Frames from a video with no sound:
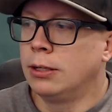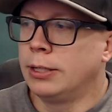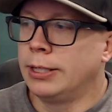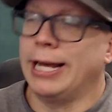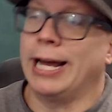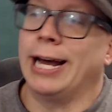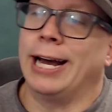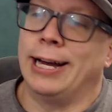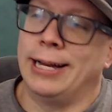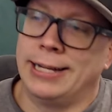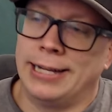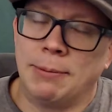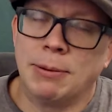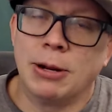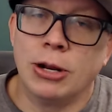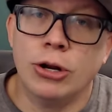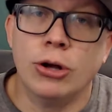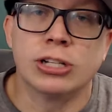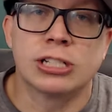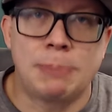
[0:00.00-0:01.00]
Yeah, I'm
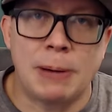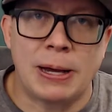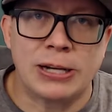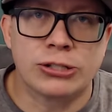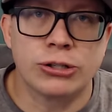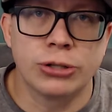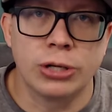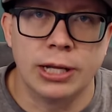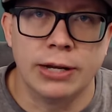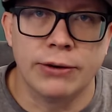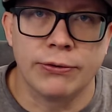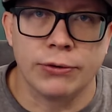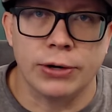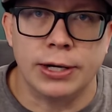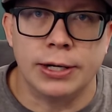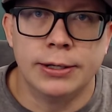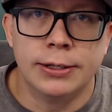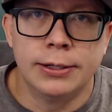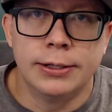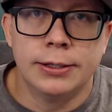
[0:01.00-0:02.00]
gonna do a special
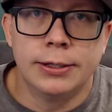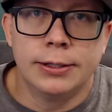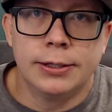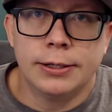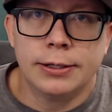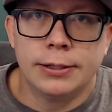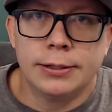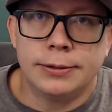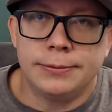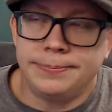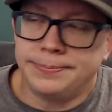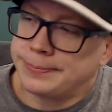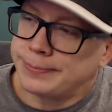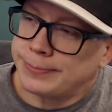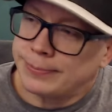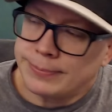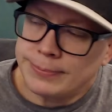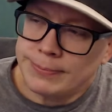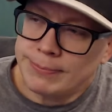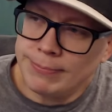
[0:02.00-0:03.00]
delivery.
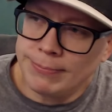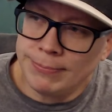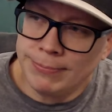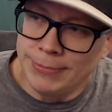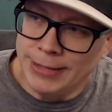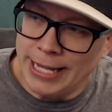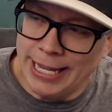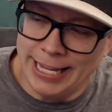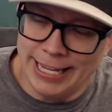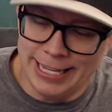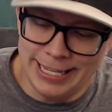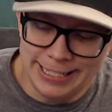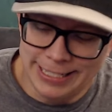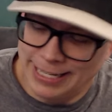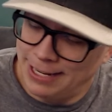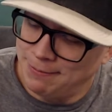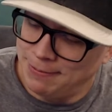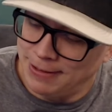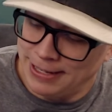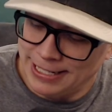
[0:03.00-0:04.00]
Yeah,
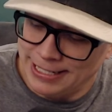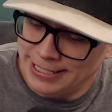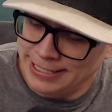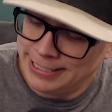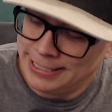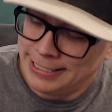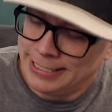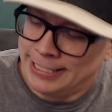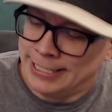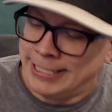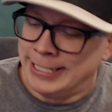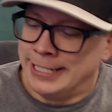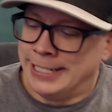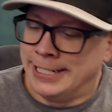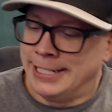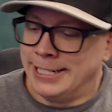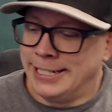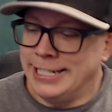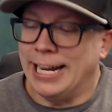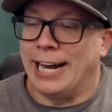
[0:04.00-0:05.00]
I mean...
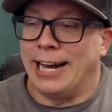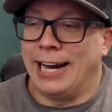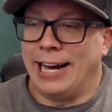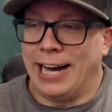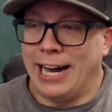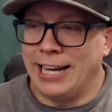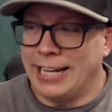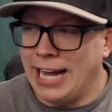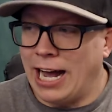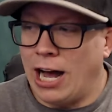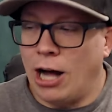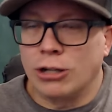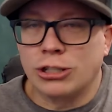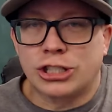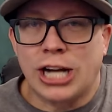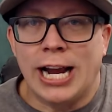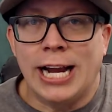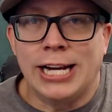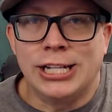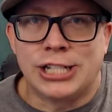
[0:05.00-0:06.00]
Yeah, I'll
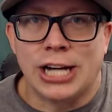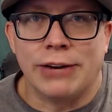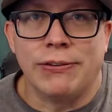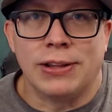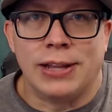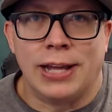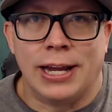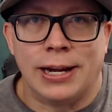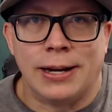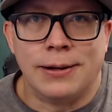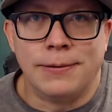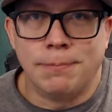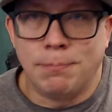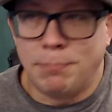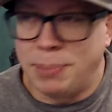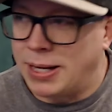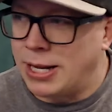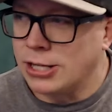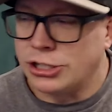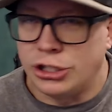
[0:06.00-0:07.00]
change everything
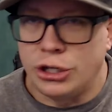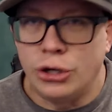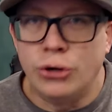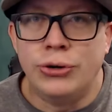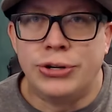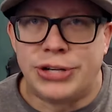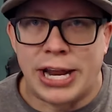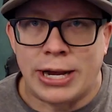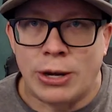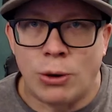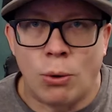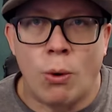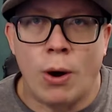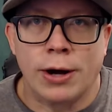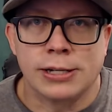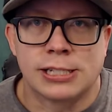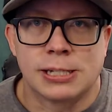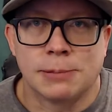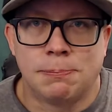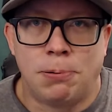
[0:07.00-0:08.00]
because you didn't
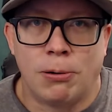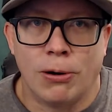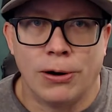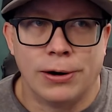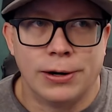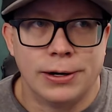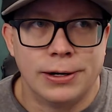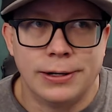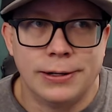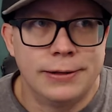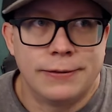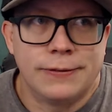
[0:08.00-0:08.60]
want to support